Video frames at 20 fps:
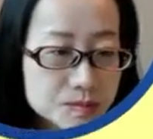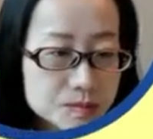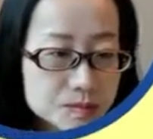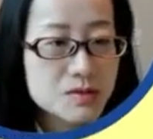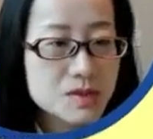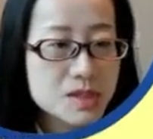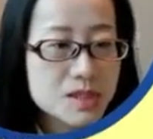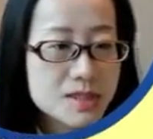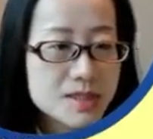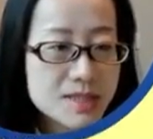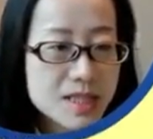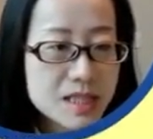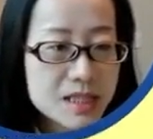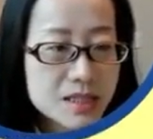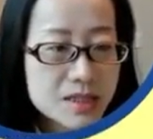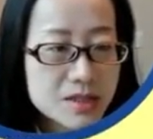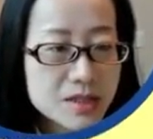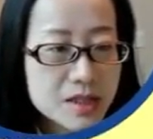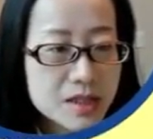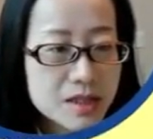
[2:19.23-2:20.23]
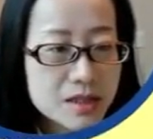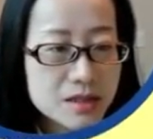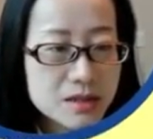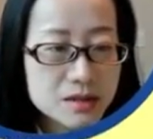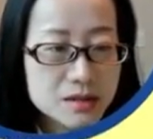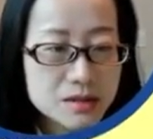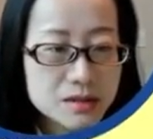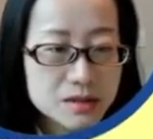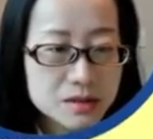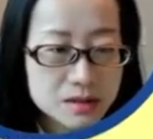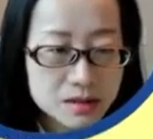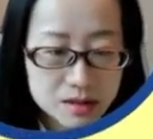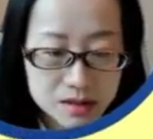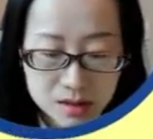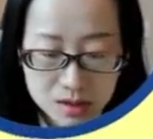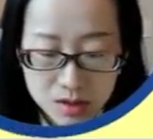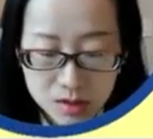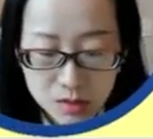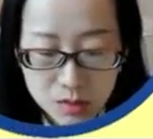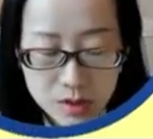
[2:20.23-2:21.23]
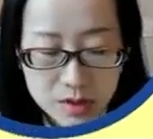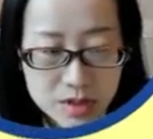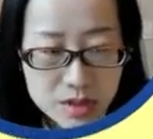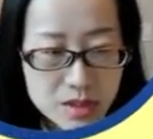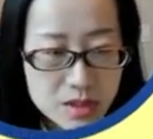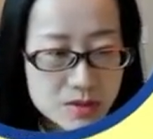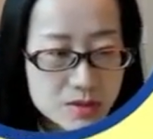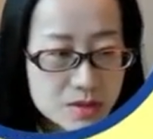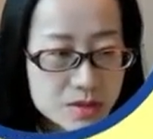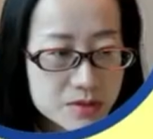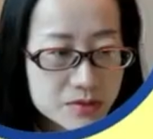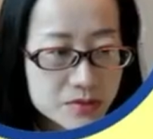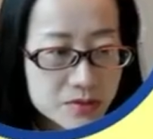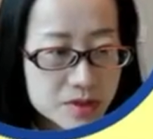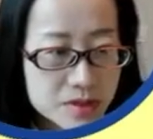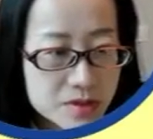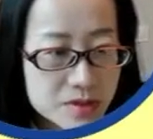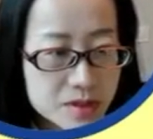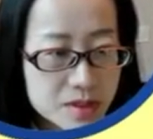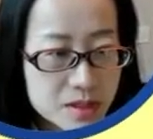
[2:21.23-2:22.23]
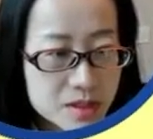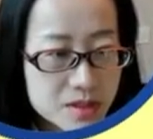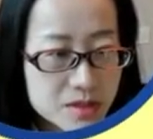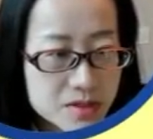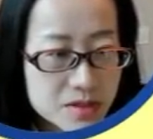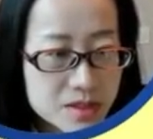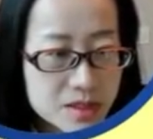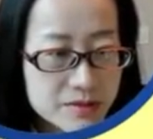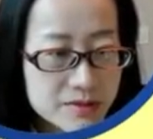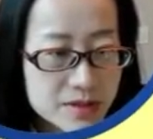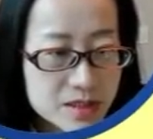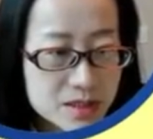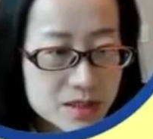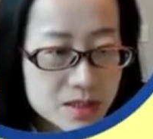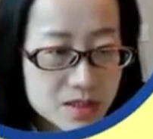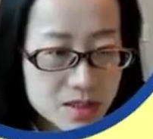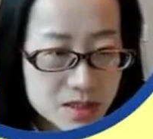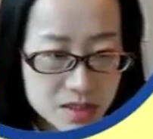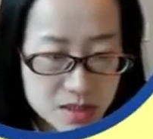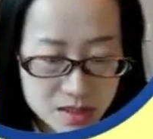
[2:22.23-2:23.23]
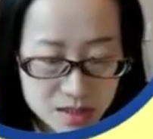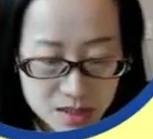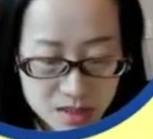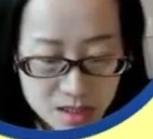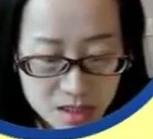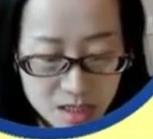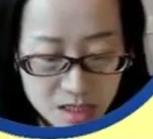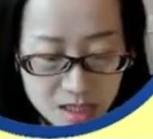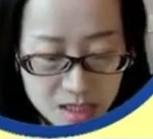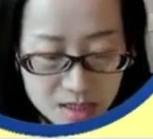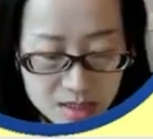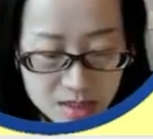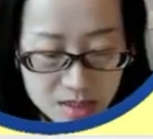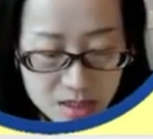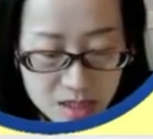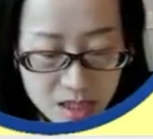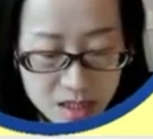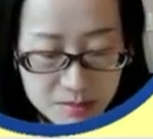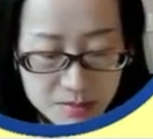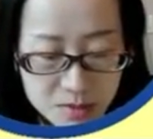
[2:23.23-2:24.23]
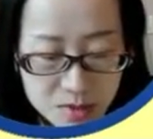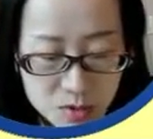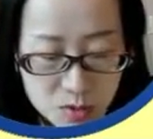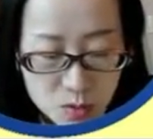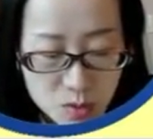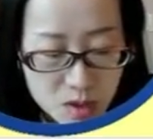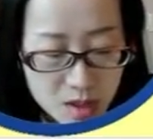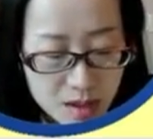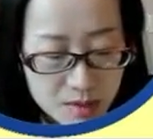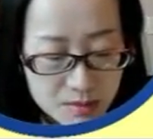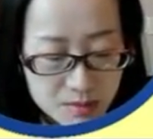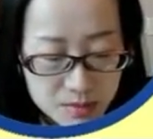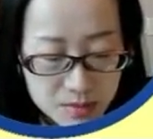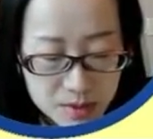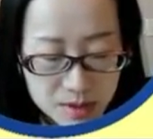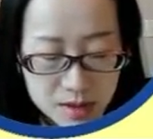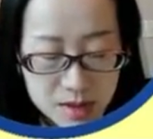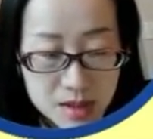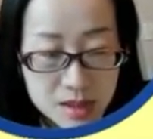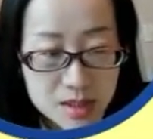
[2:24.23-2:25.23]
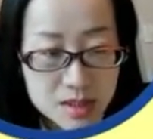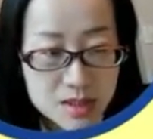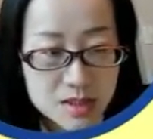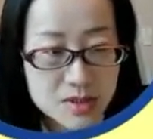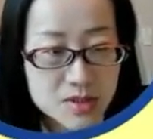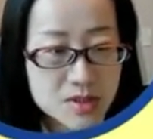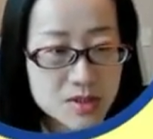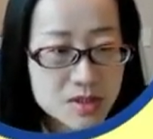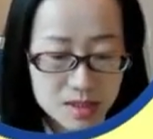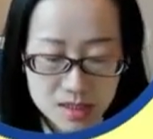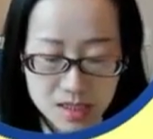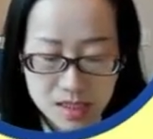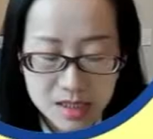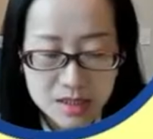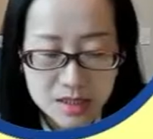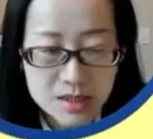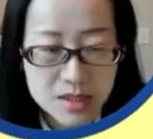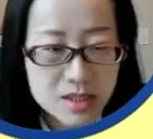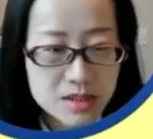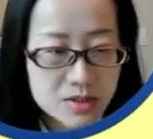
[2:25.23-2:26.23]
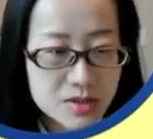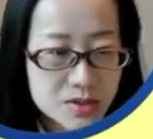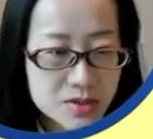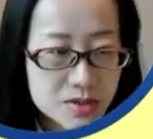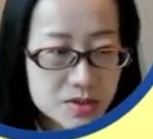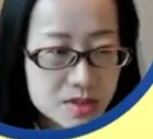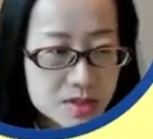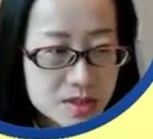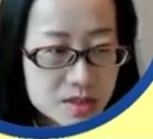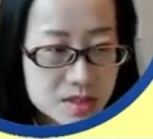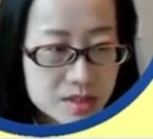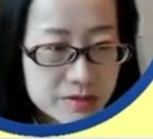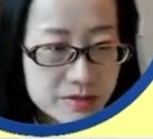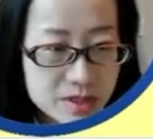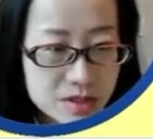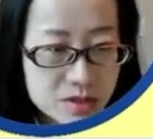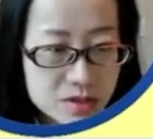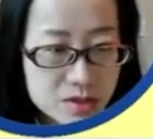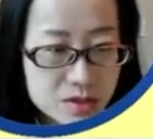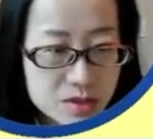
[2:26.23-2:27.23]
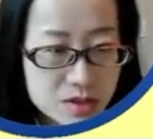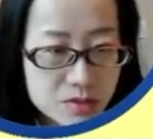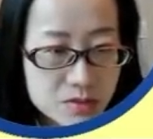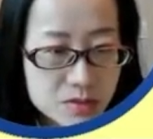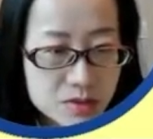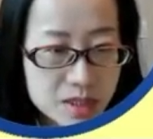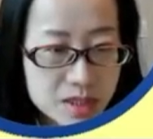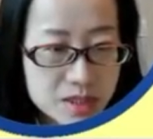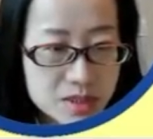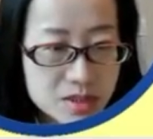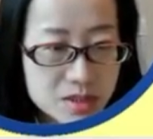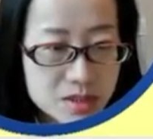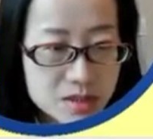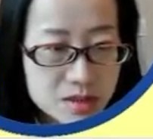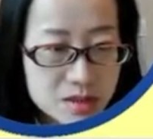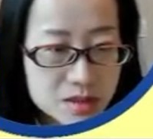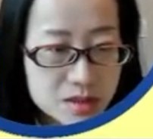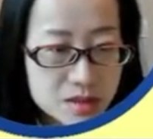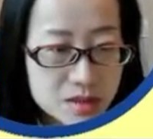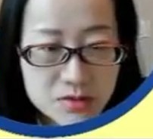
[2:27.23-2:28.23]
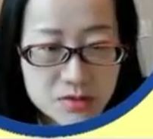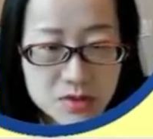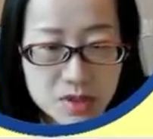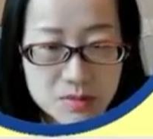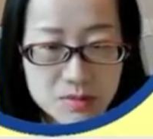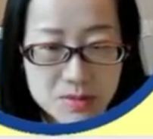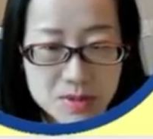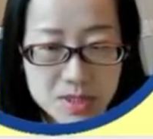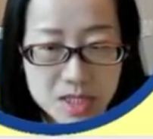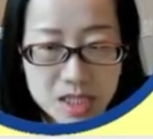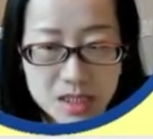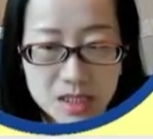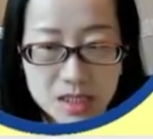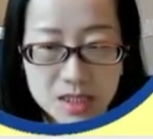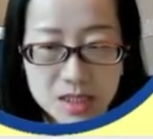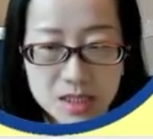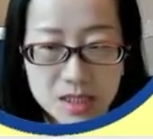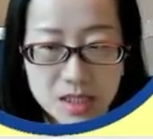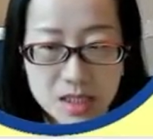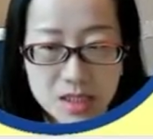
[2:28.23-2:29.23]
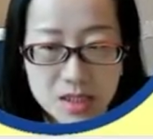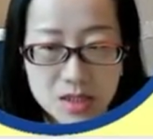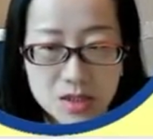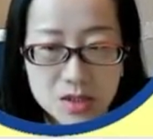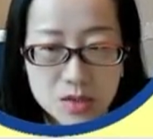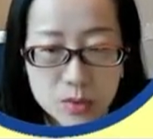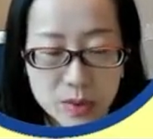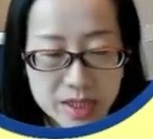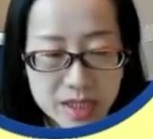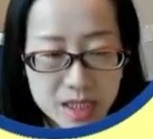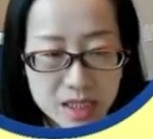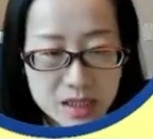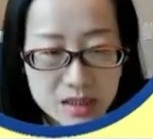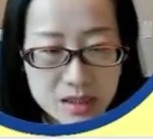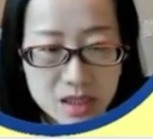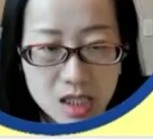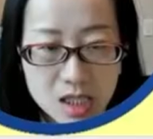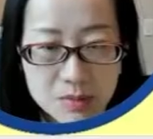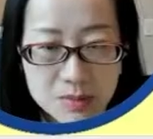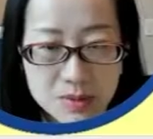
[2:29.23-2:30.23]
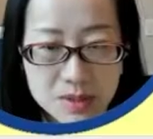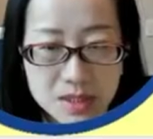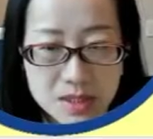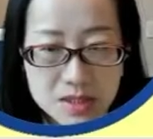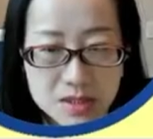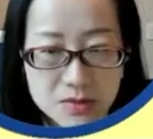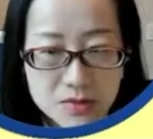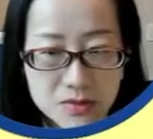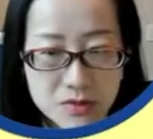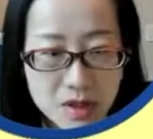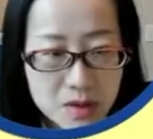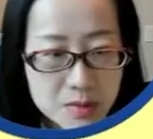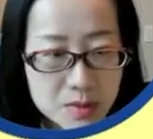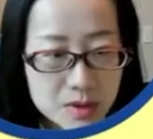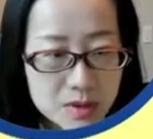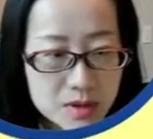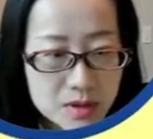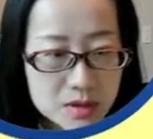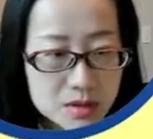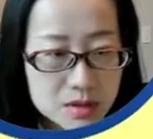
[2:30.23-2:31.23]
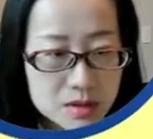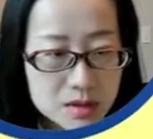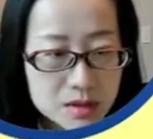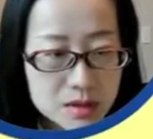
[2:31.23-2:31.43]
For the second year, we'll use the first year's dividend times 1 plus second year's dividend growth rate. From second year, we can copy this formula.